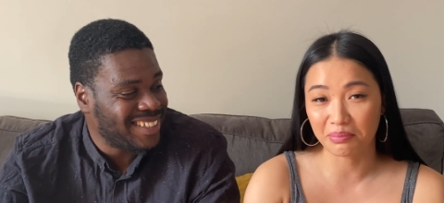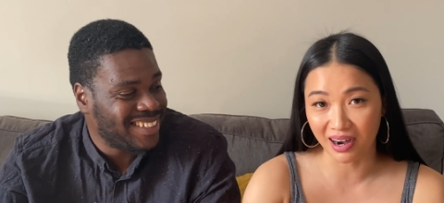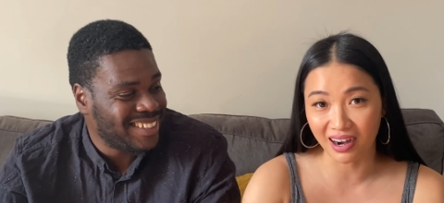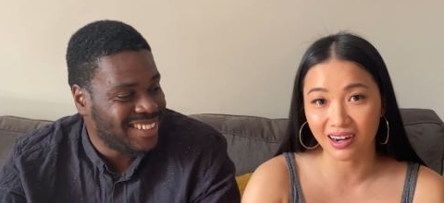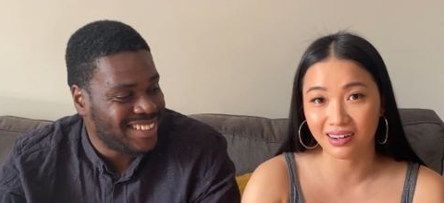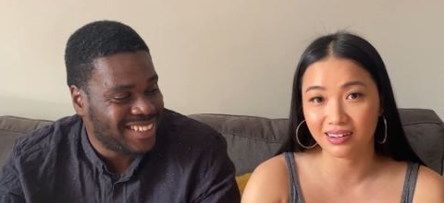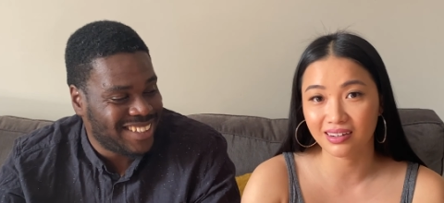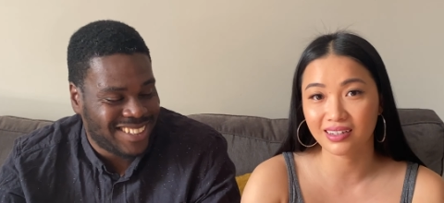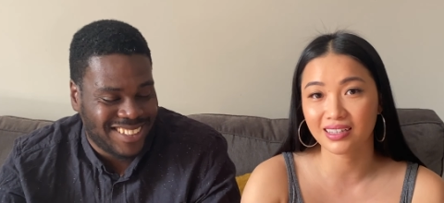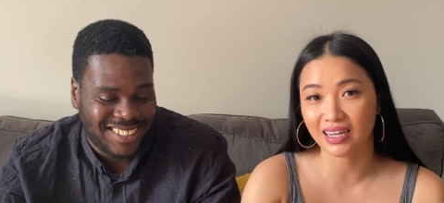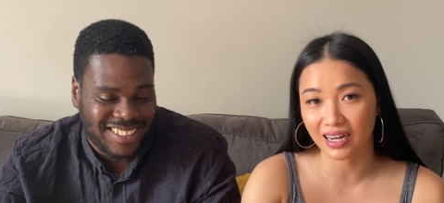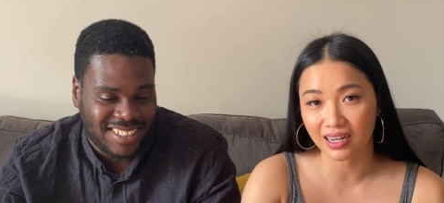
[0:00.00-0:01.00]
Speaker 1: but
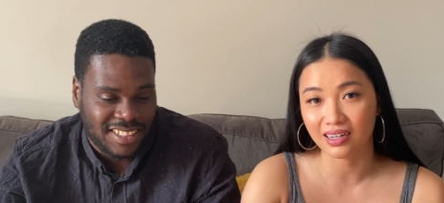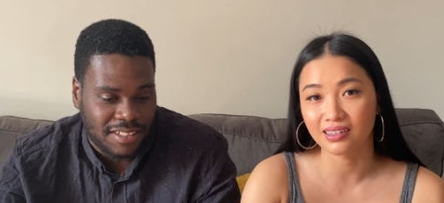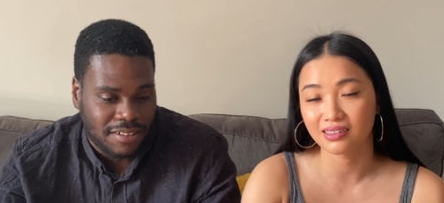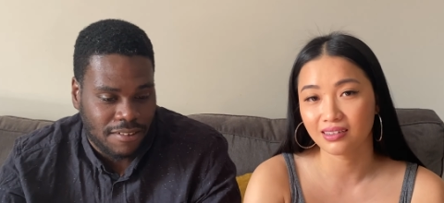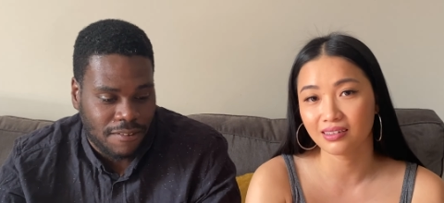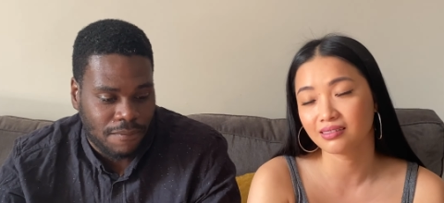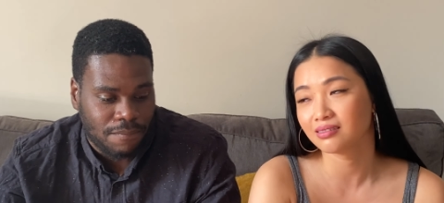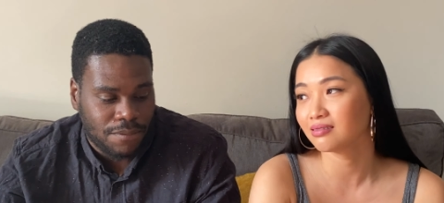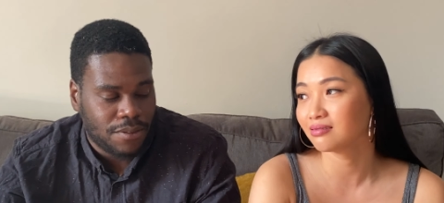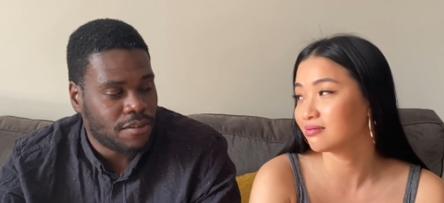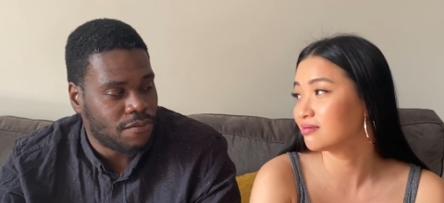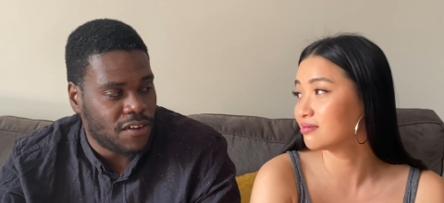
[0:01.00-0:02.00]
yeah.
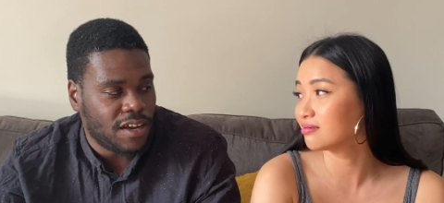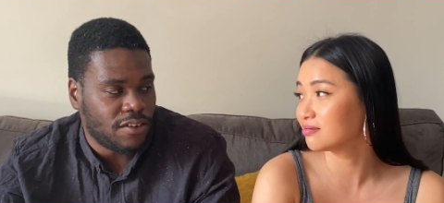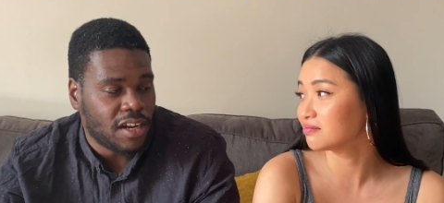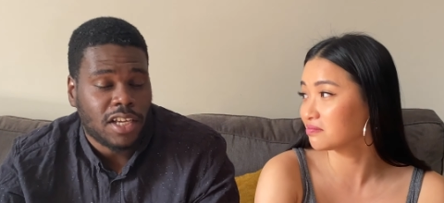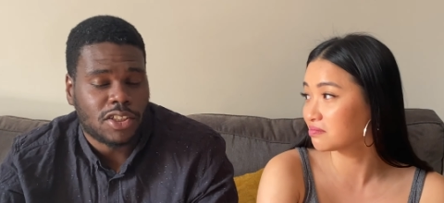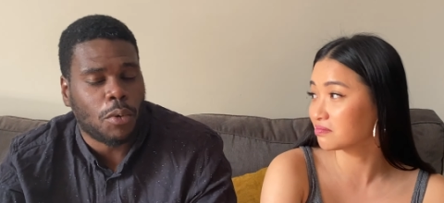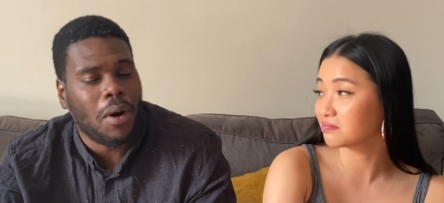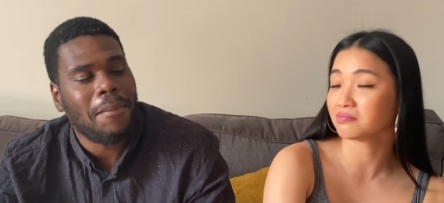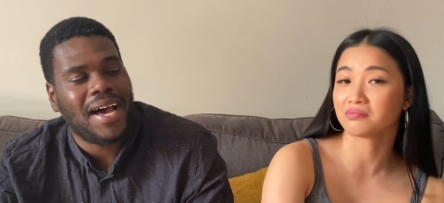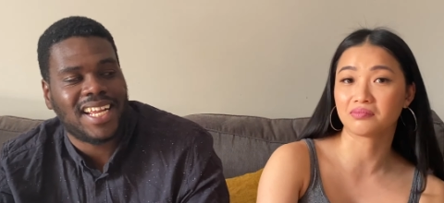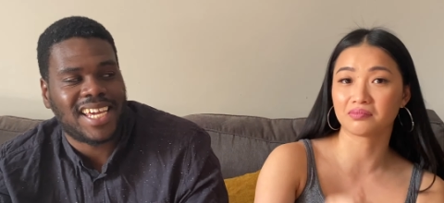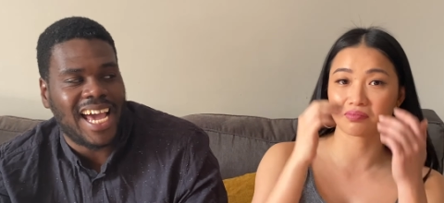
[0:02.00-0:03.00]
Speaker 2: Fair enough. So what
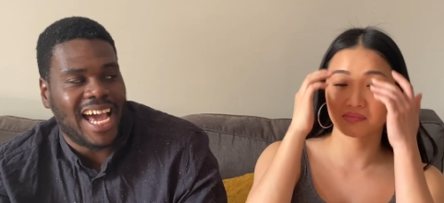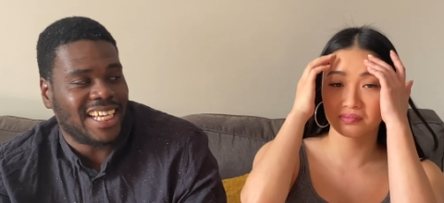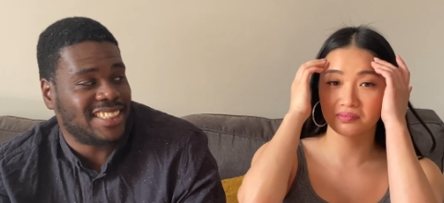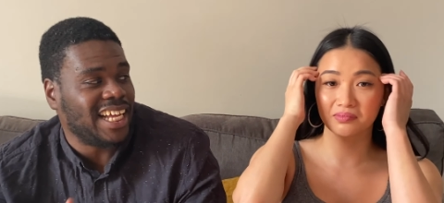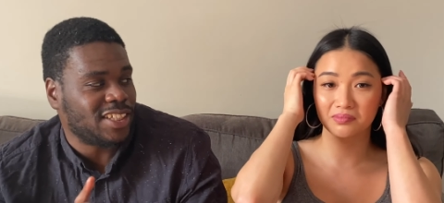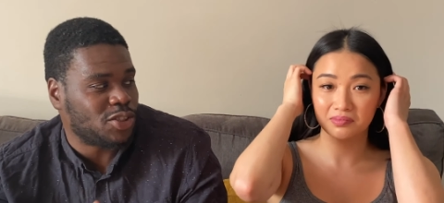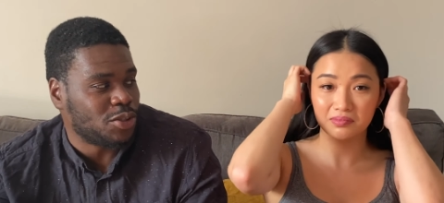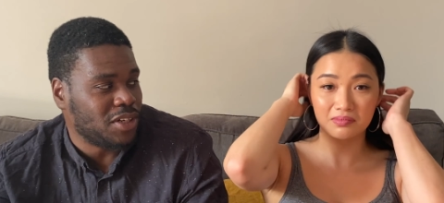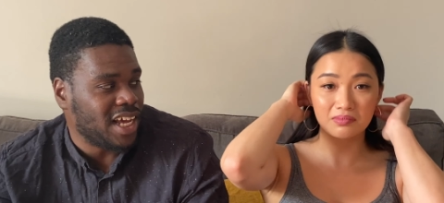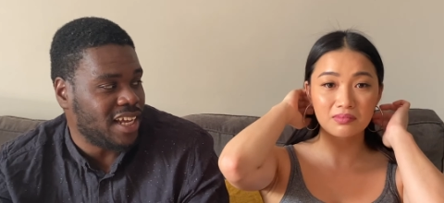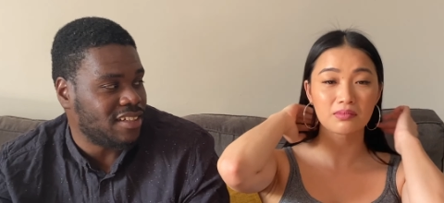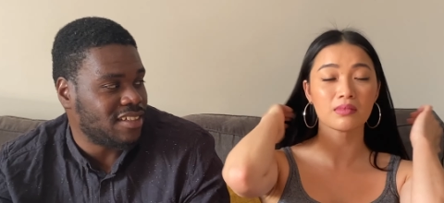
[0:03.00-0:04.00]
about the cat? Is that true
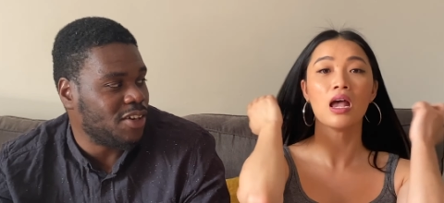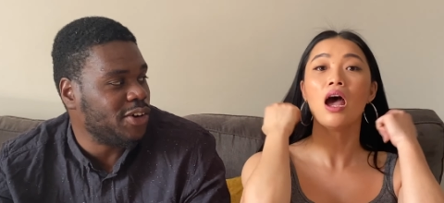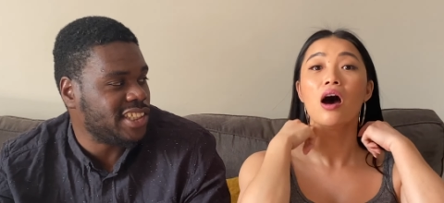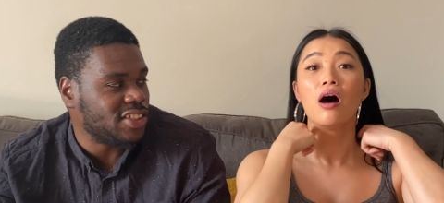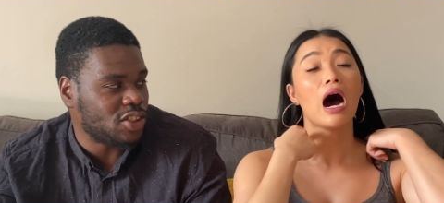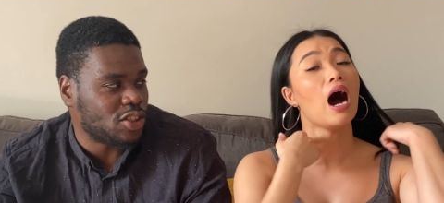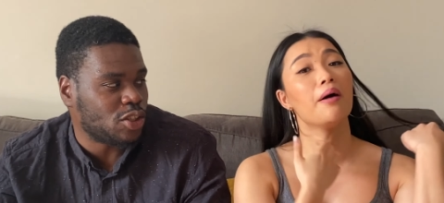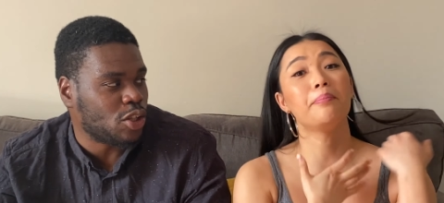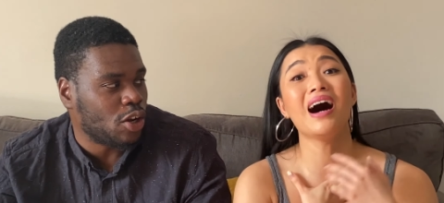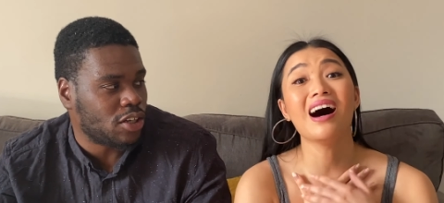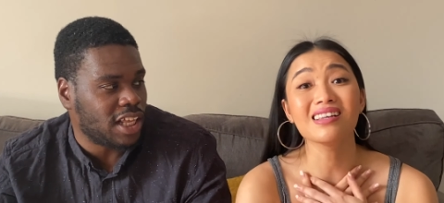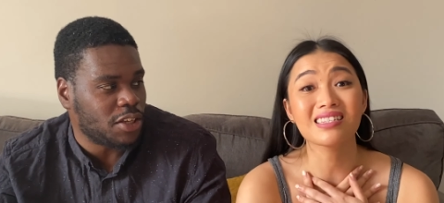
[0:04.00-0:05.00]
then, or is it just the
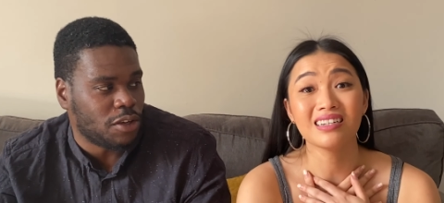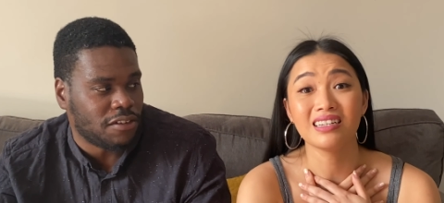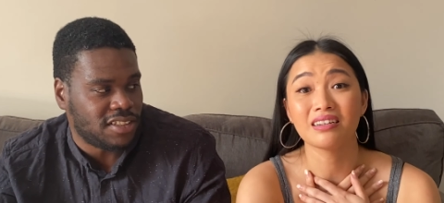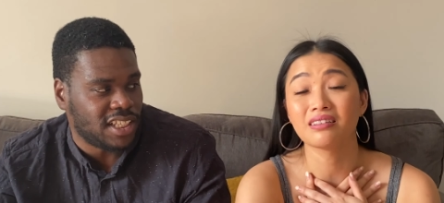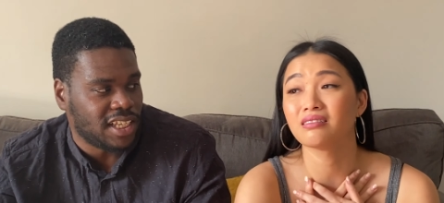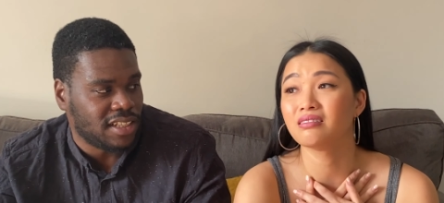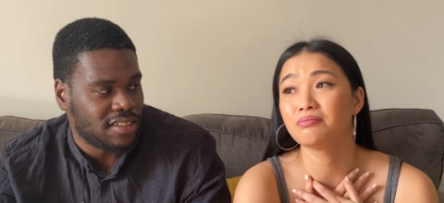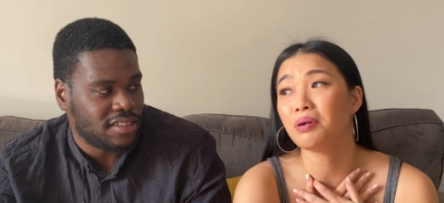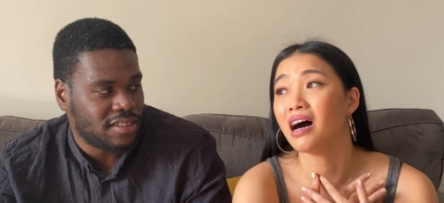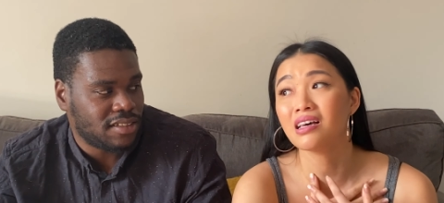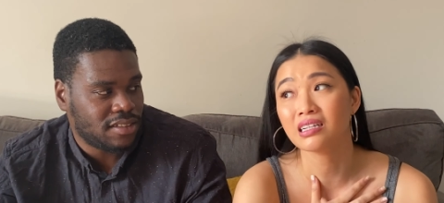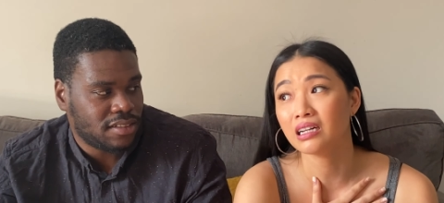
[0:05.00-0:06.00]
dog? Personally, Have you seen?
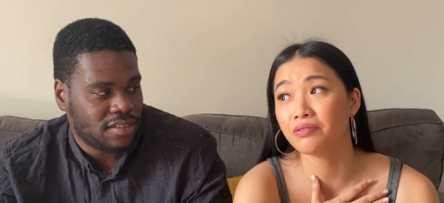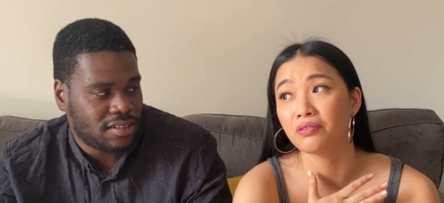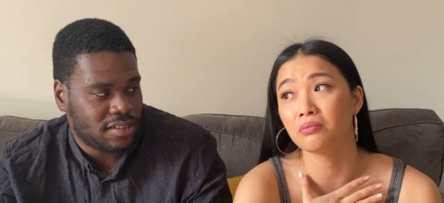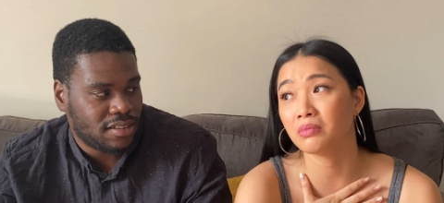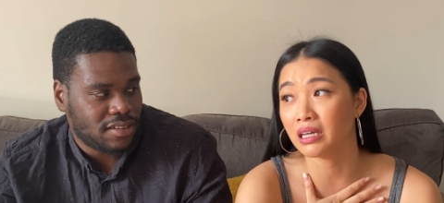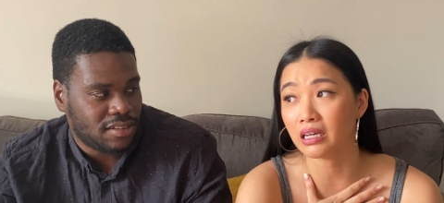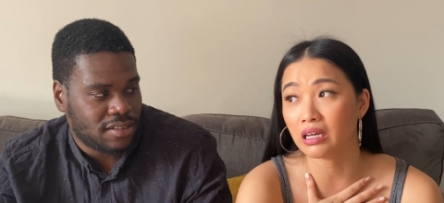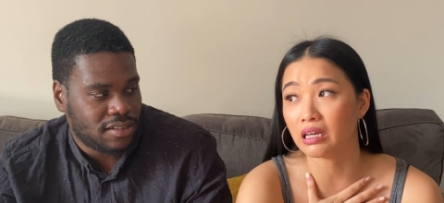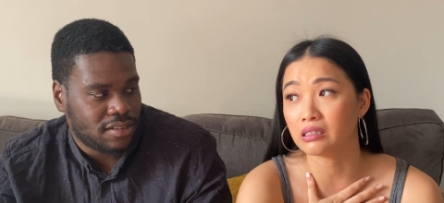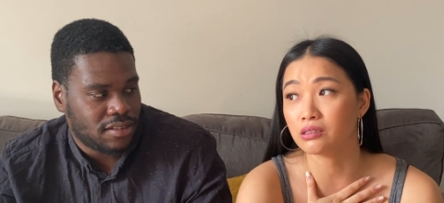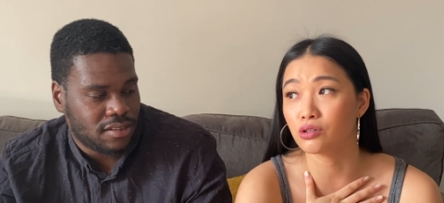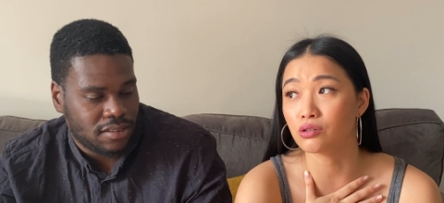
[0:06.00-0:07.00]
Speaker 1: Personally, for me,
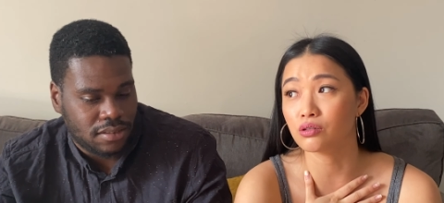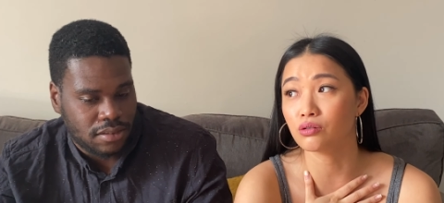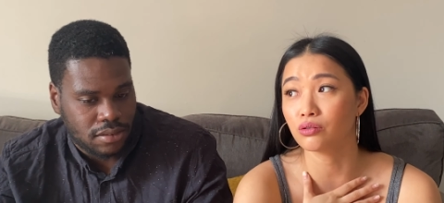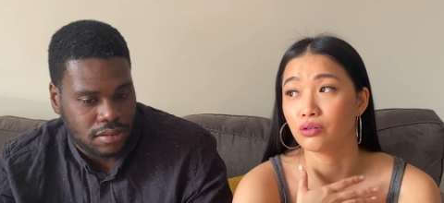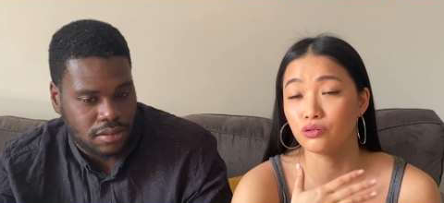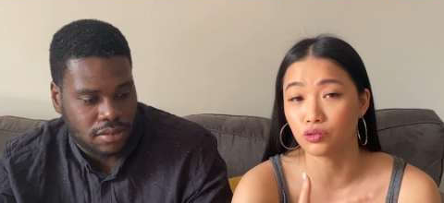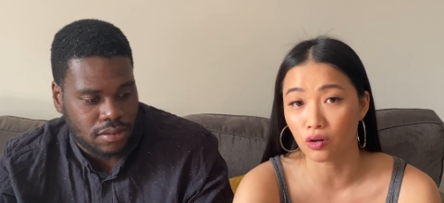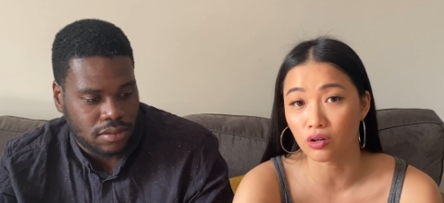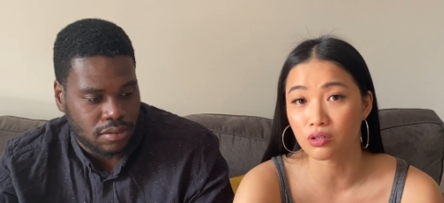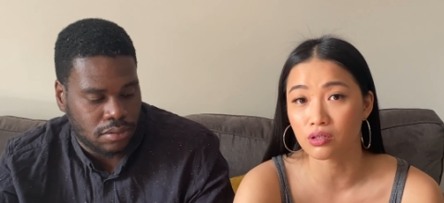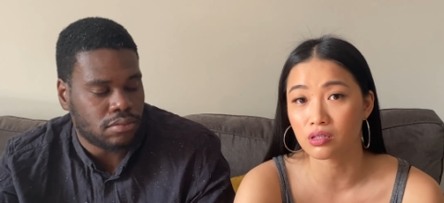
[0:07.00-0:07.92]
it's just the dog mm.